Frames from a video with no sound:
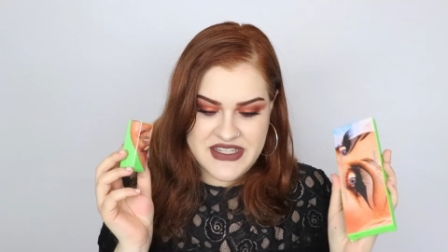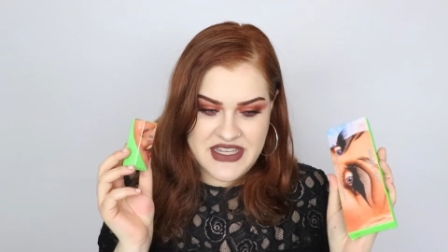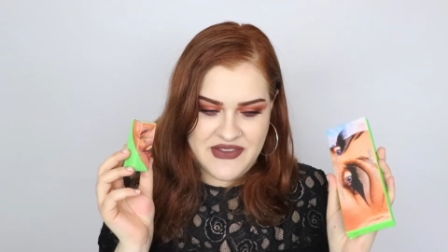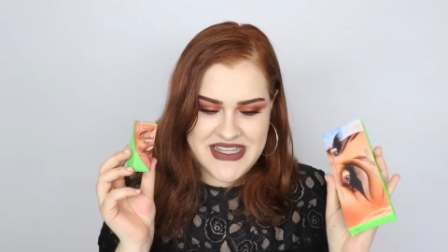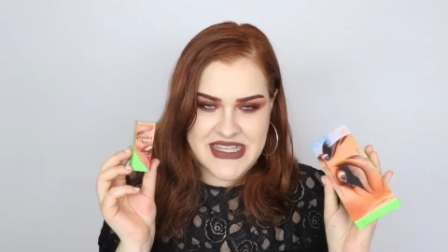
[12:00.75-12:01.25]
to
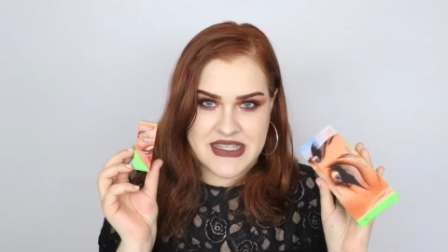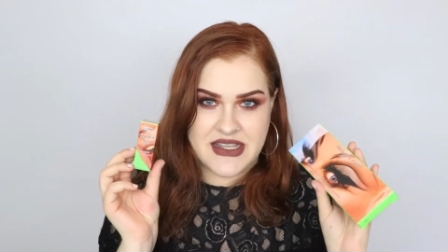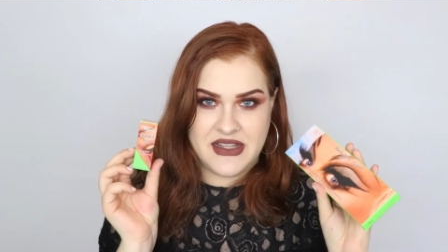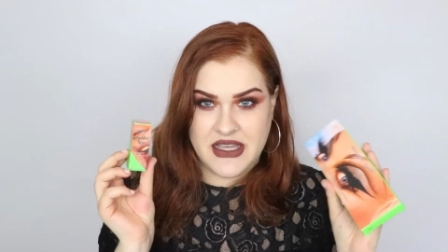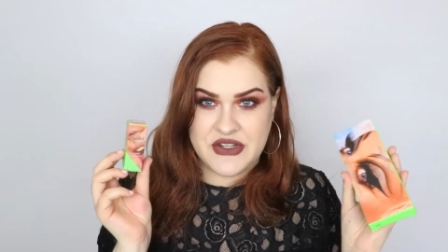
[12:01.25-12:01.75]
save these as
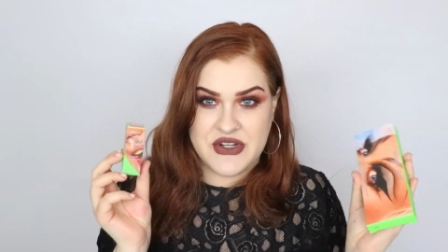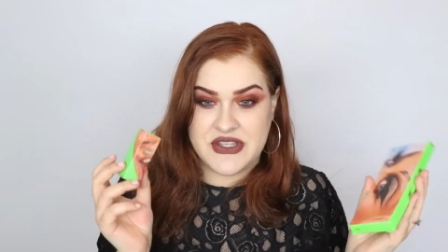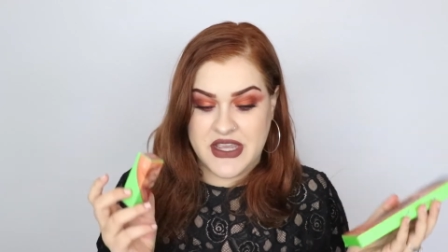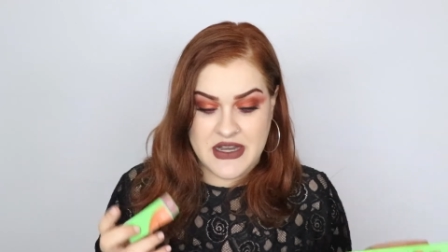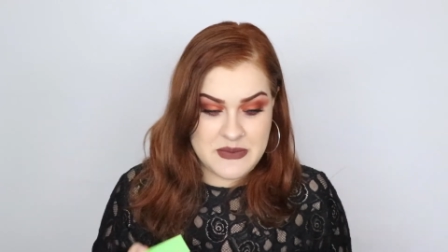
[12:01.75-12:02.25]
collector's
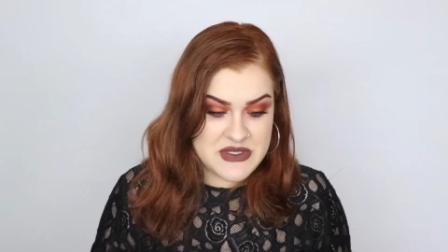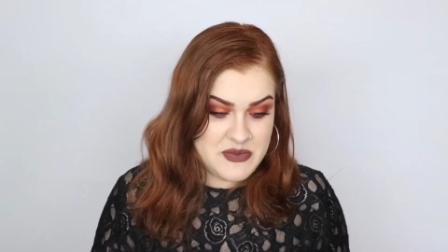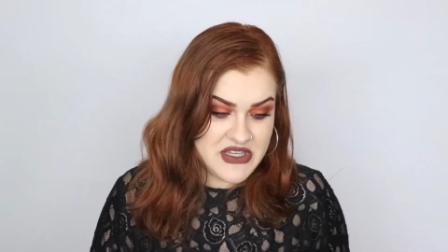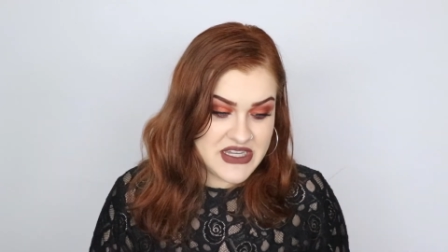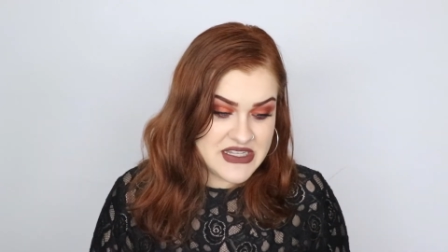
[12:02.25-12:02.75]
items
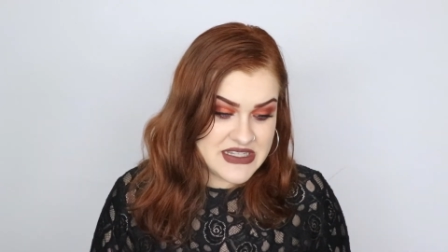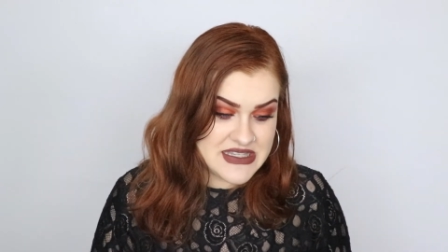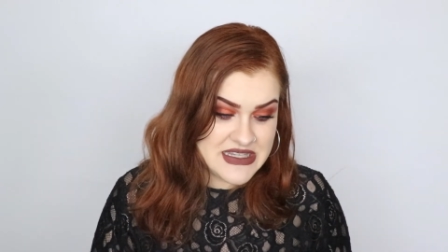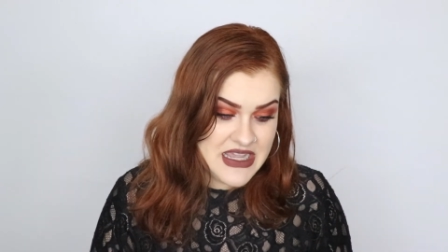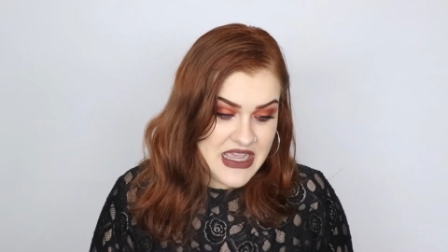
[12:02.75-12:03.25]

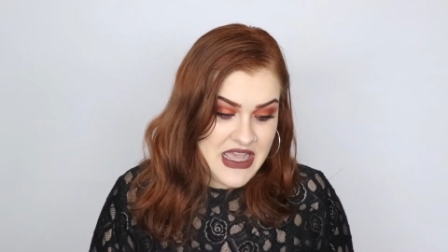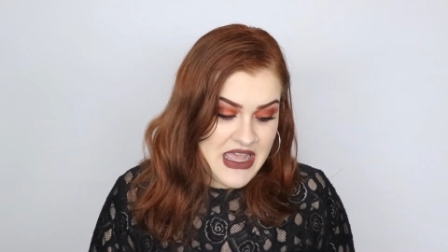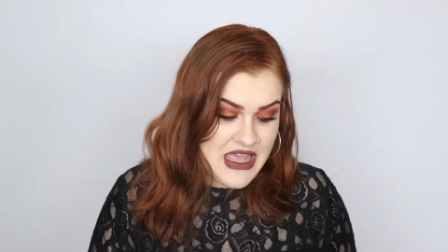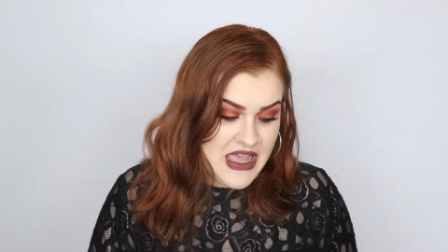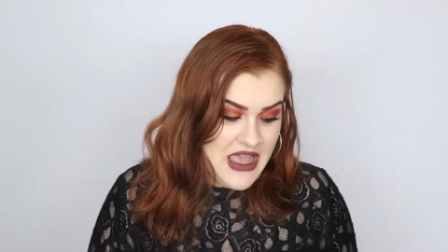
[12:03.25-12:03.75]
because
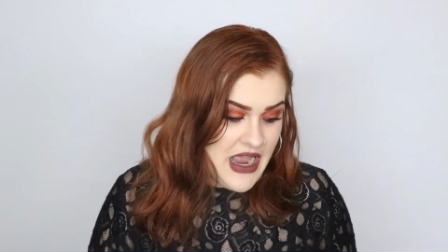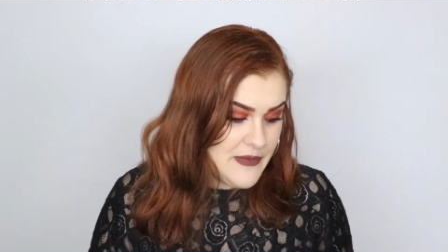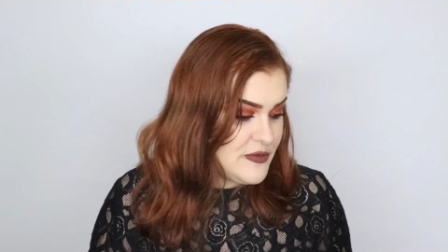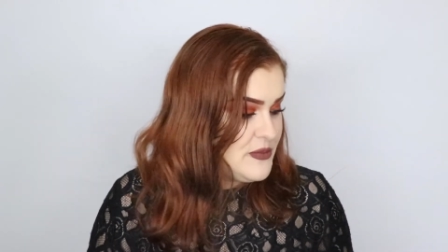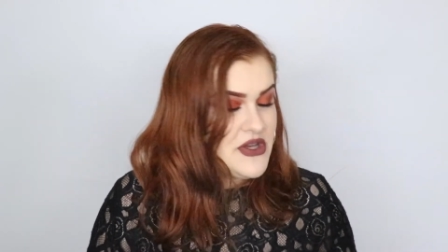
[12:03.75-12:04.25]

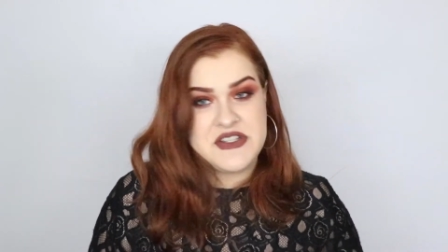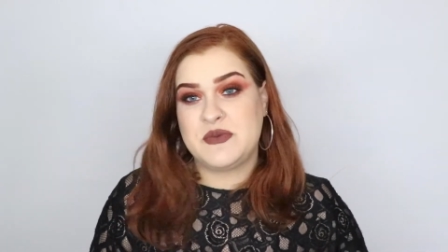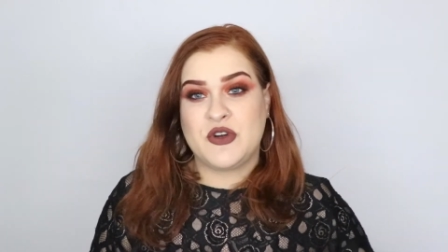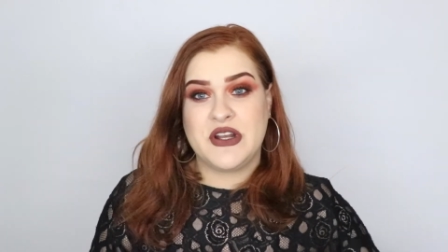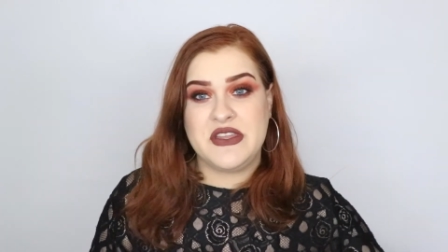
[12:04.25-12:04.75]
I'm from
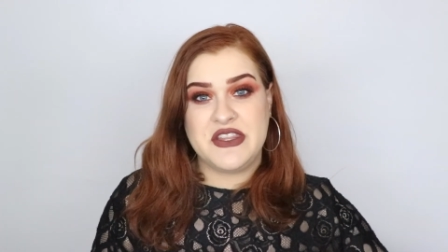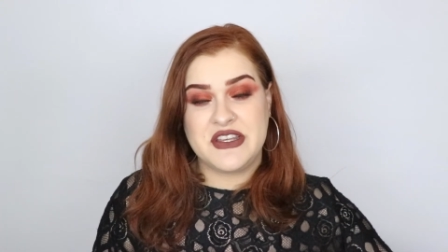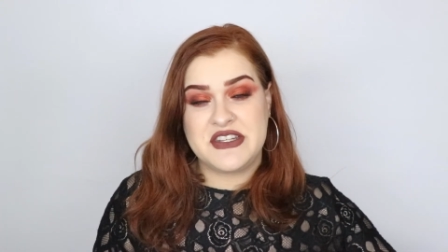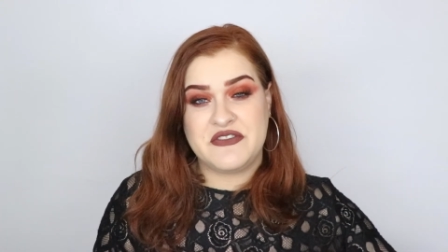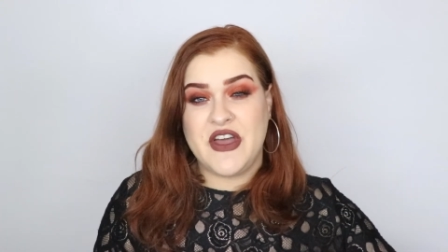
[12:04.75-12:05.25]
Baltimore and I
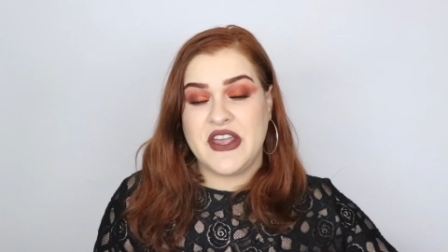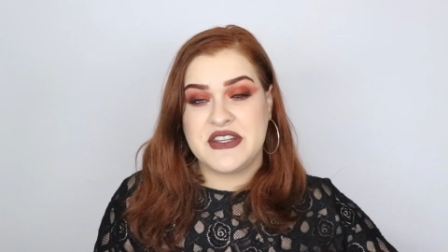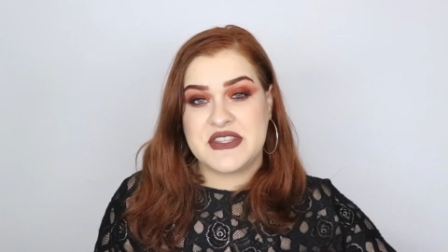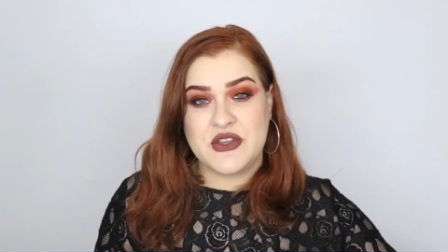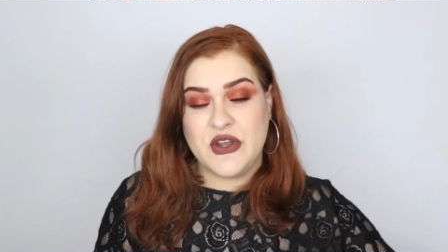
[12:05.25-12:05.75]
think Divine
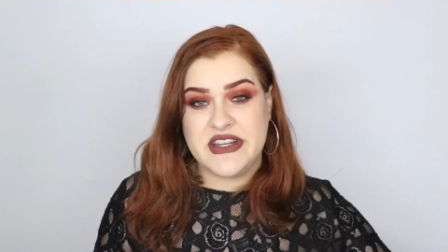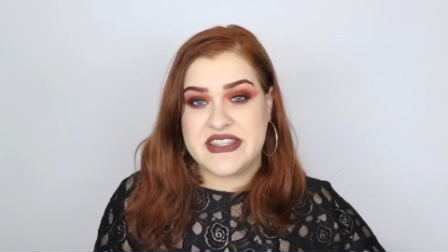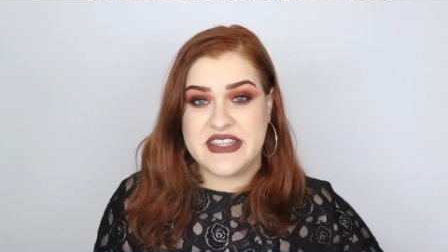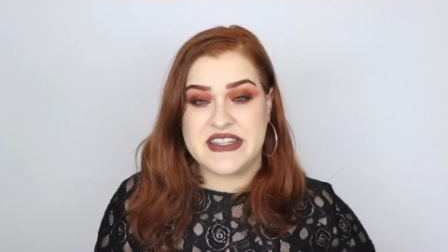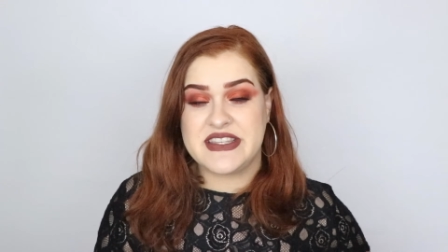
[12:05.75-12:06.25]
is the
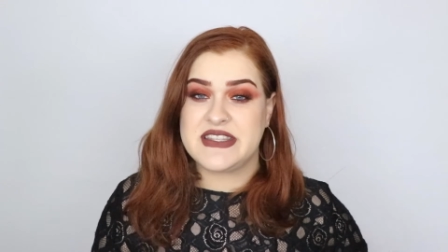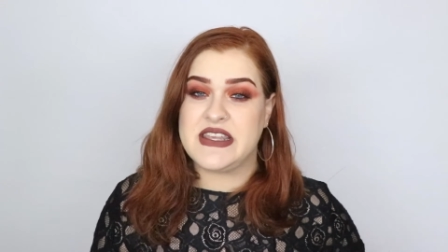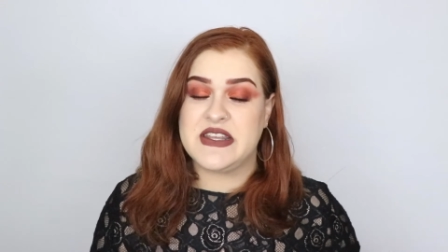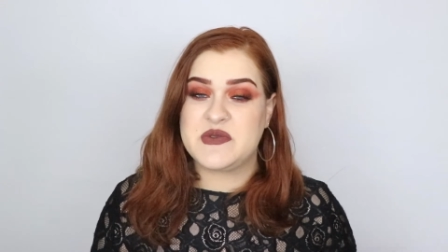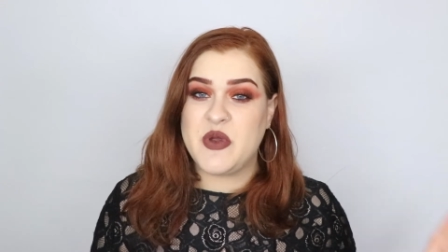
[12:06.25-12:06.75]
greatest thing since
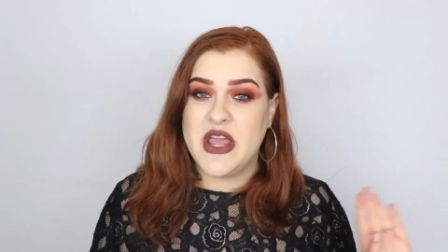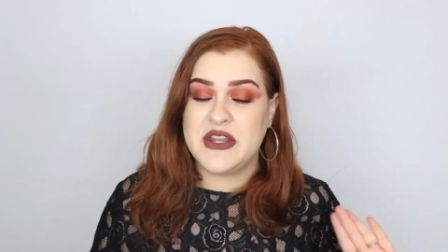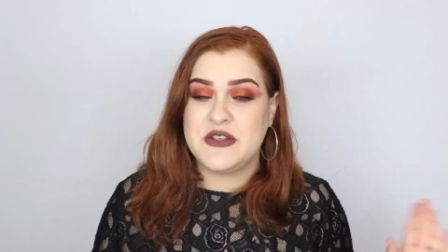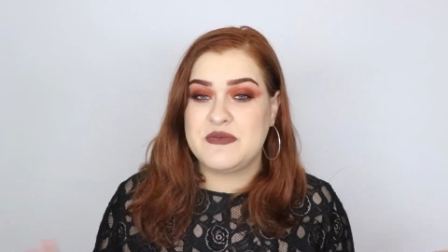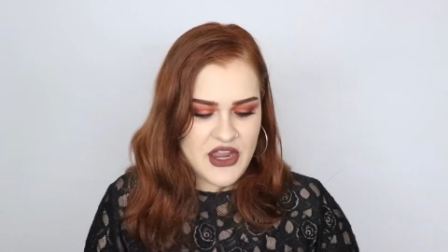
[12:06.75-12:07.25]
sliced bread.